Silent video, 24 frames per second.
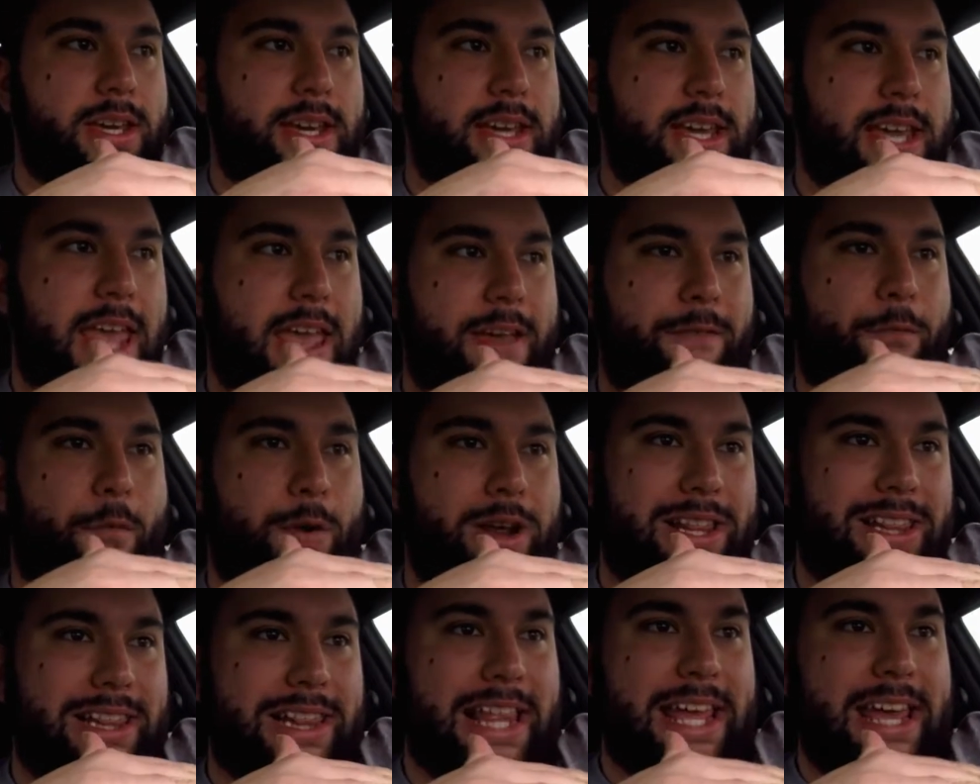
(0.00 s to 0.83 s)
If
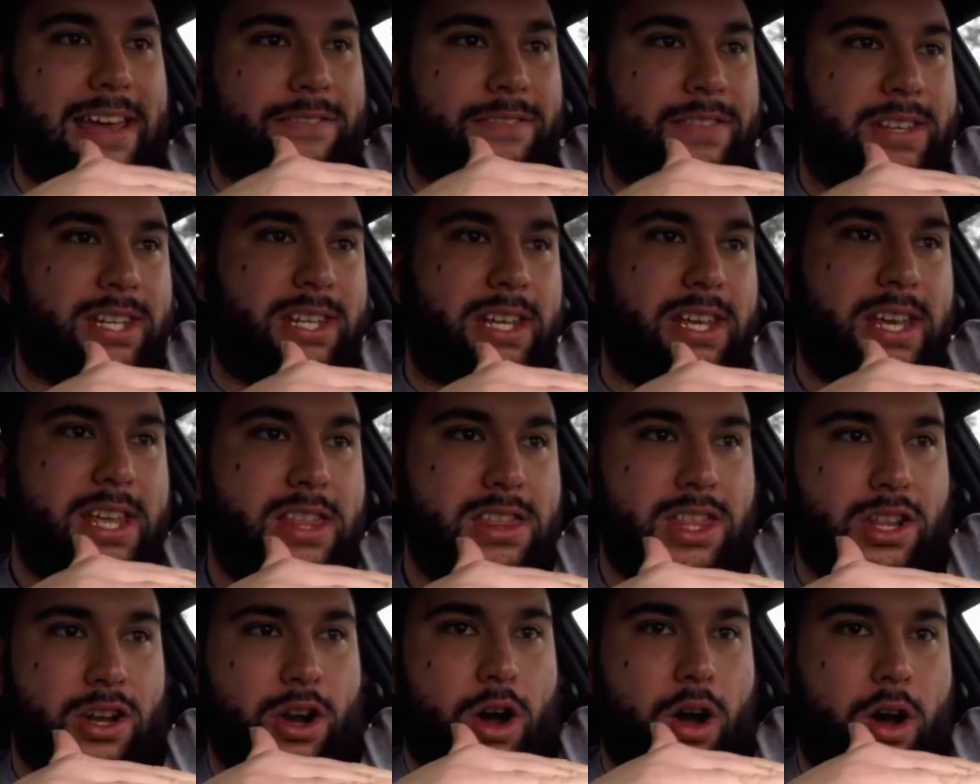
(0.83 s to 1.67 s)
we lift,
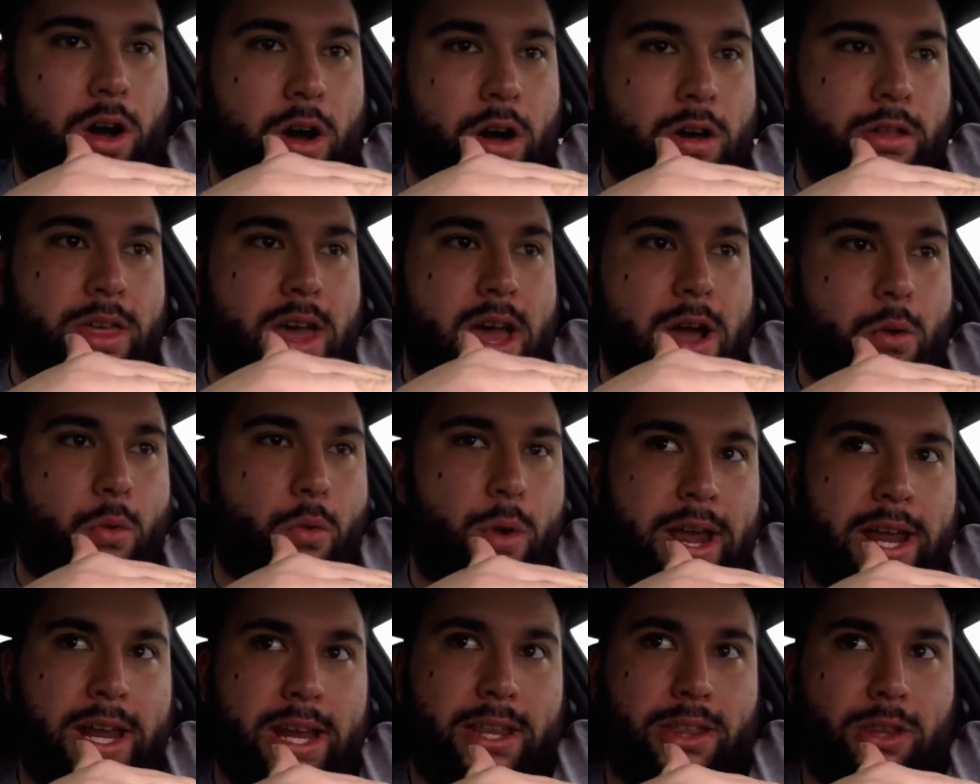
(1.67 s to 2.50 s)
then all of that
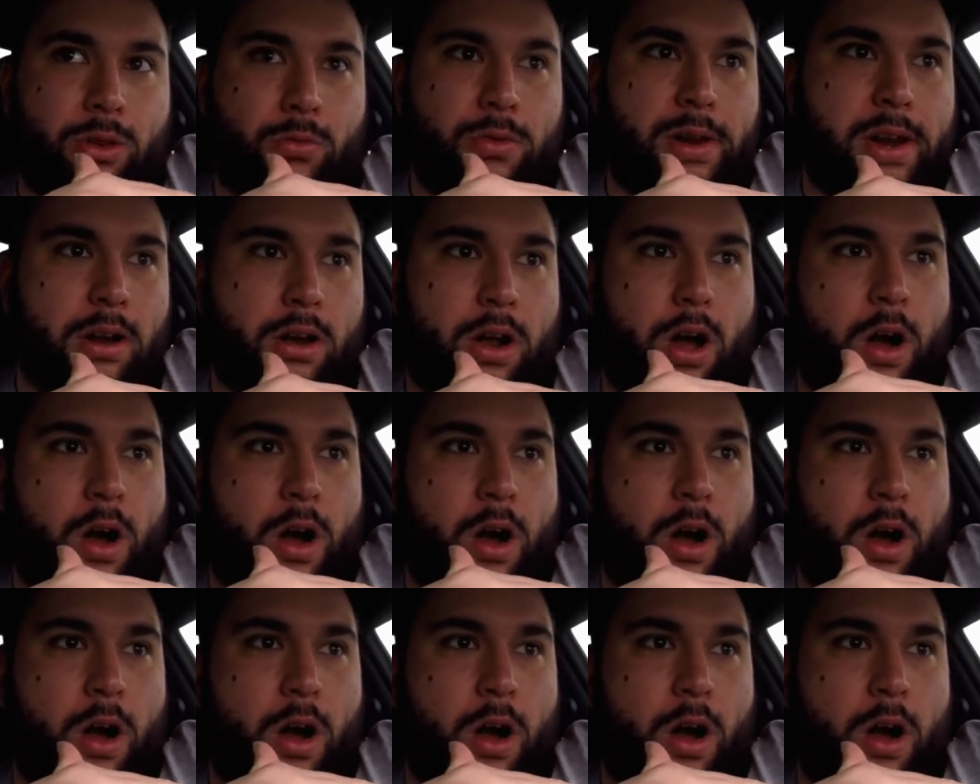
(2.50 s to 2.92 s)
weight in the rear,